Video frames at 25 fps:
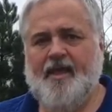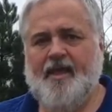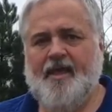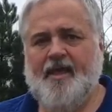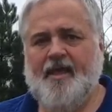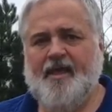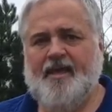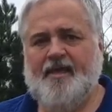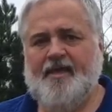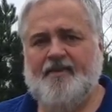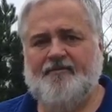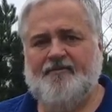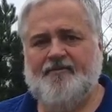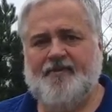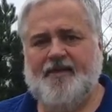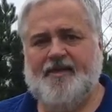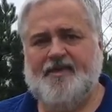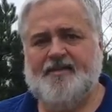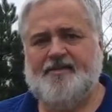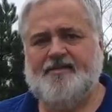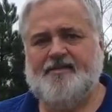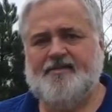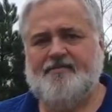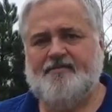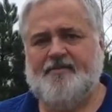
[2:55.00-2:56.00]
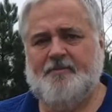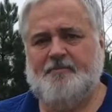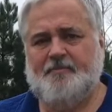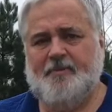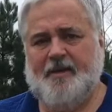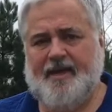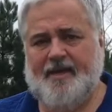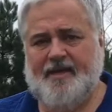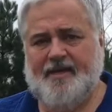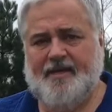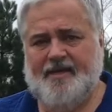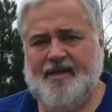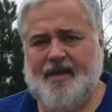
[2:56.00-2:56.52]
In the face of a
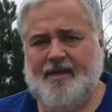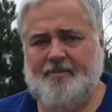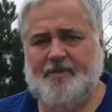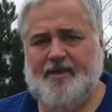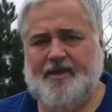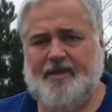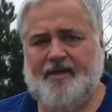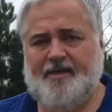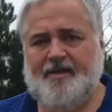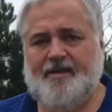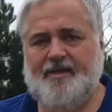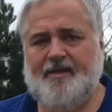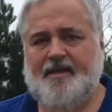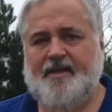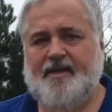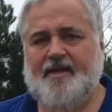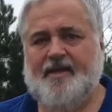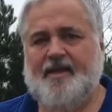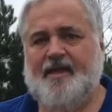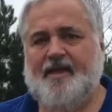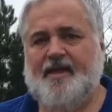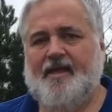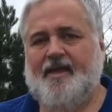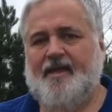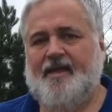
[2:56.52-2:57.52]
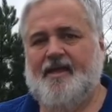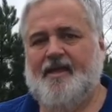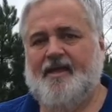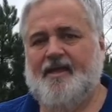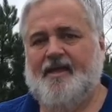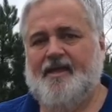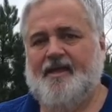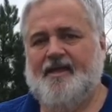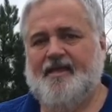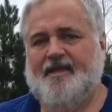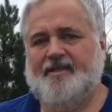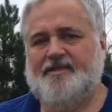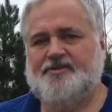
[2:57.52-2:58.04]
pandemic,
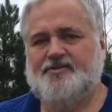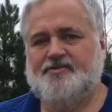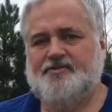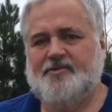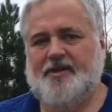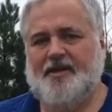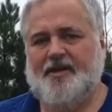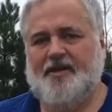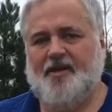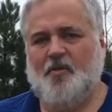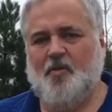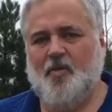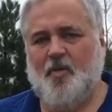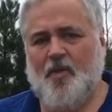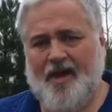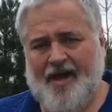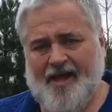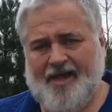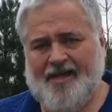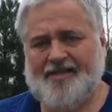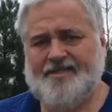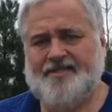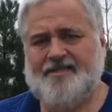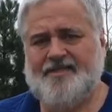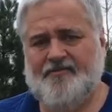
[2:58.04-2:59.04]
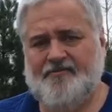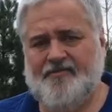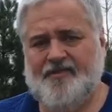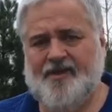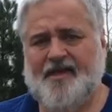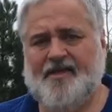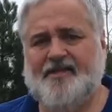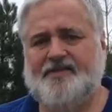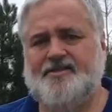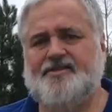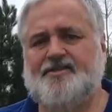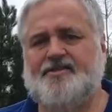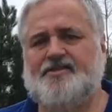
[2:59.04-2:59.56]
it's really wise of
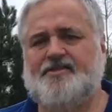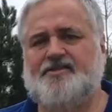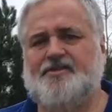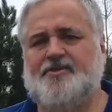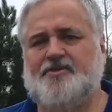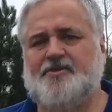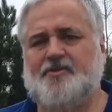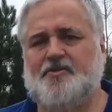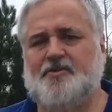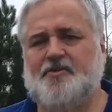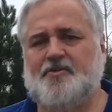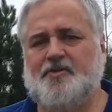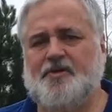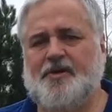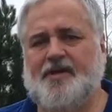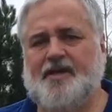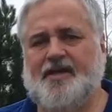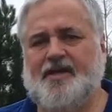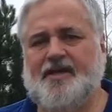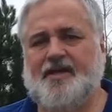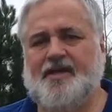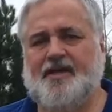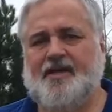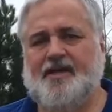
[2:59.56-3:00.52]
us to